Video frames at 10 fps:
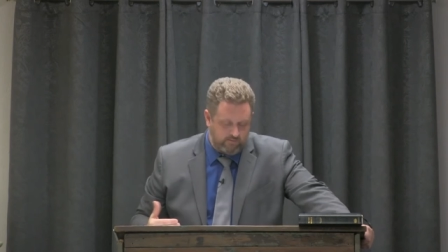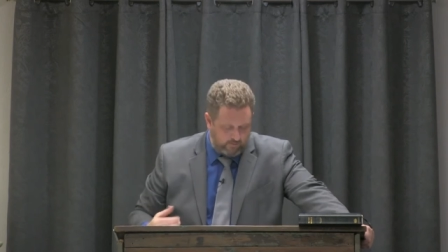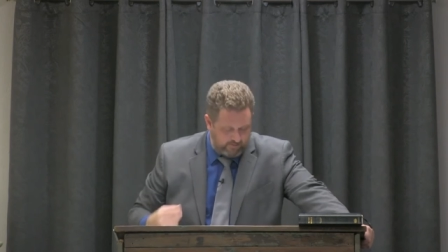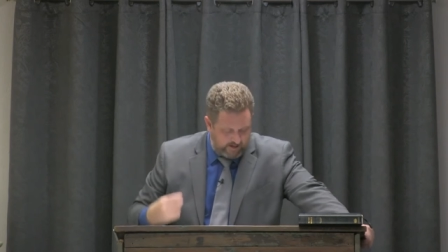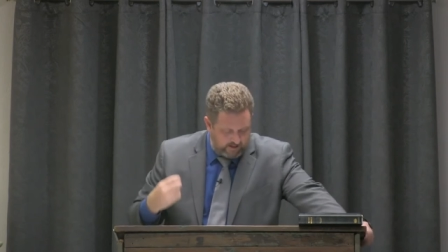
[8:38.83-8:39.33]

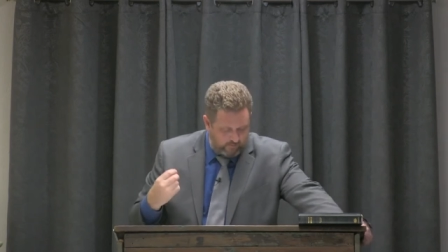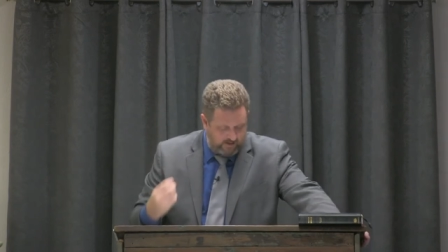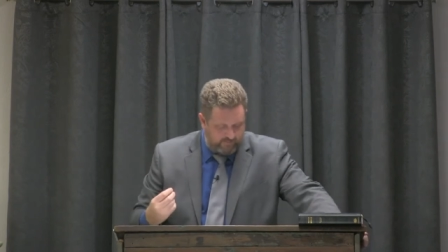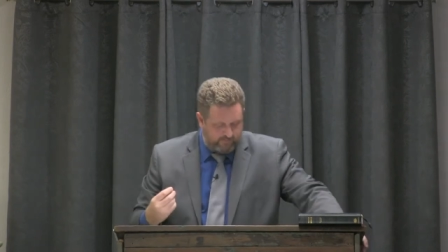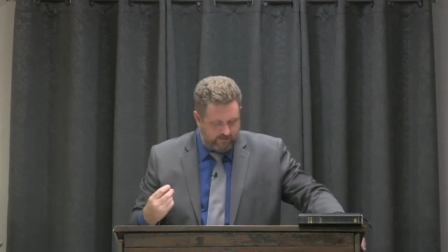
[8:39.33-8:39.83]
We're then going to
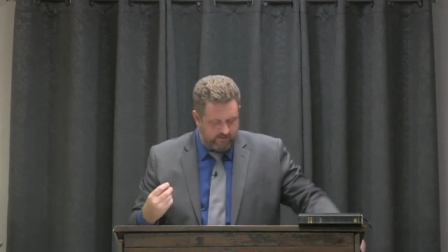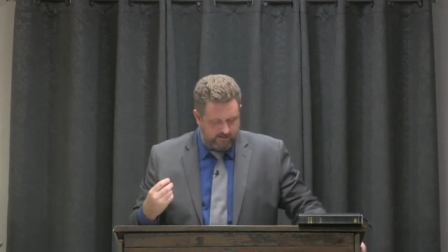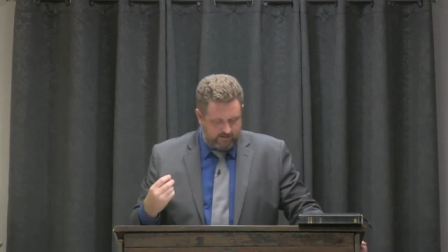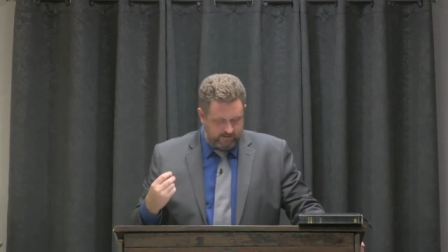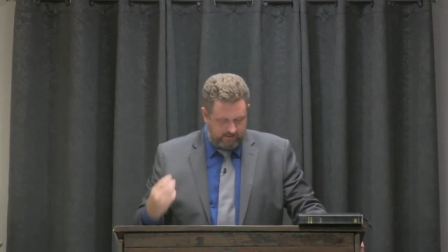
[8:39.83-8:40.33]
reap
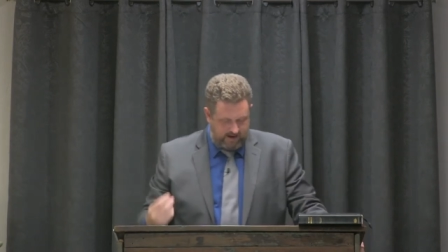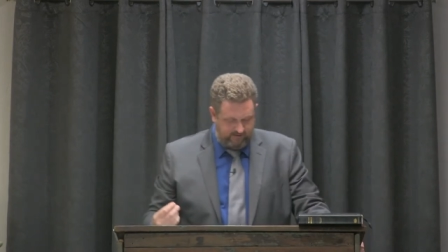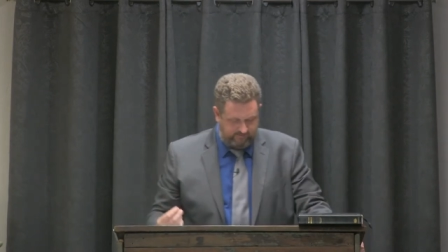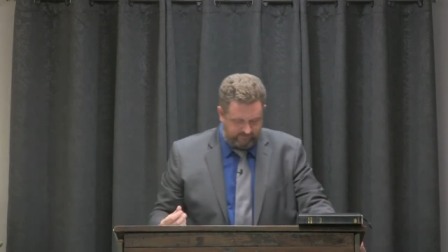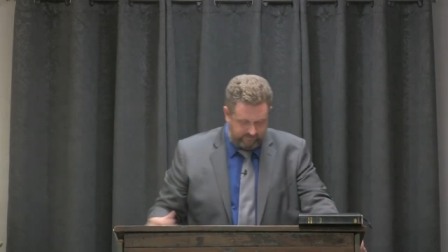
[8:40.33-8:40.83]

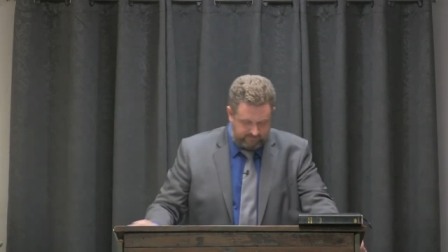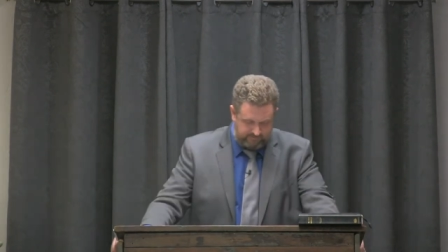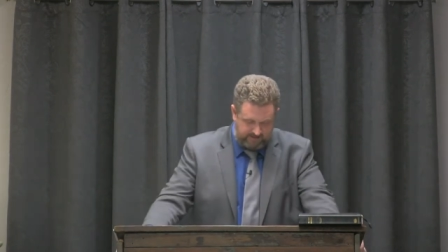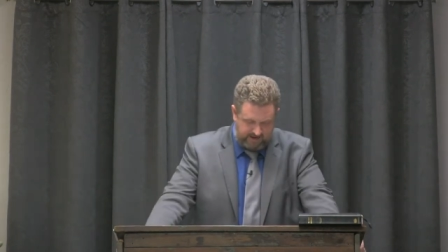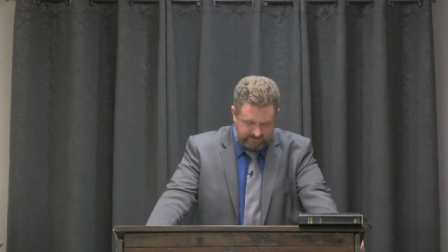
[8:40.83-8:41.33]
life,
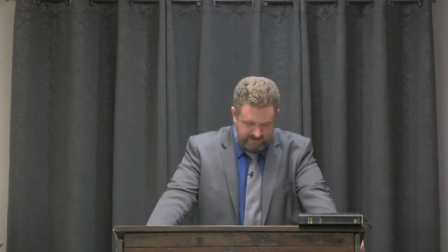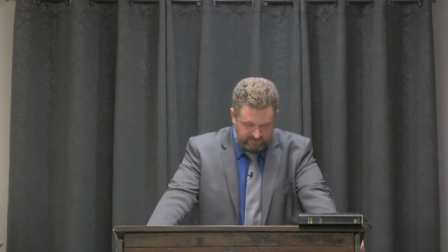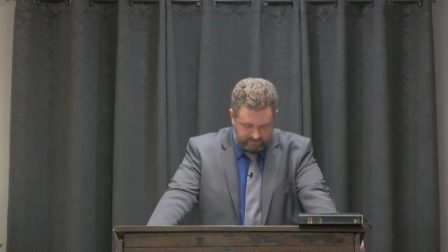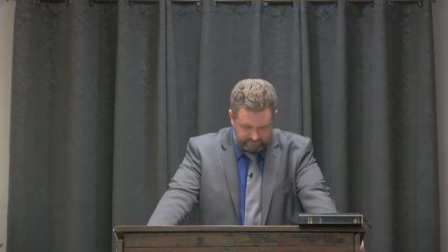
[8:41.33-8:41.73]
not death.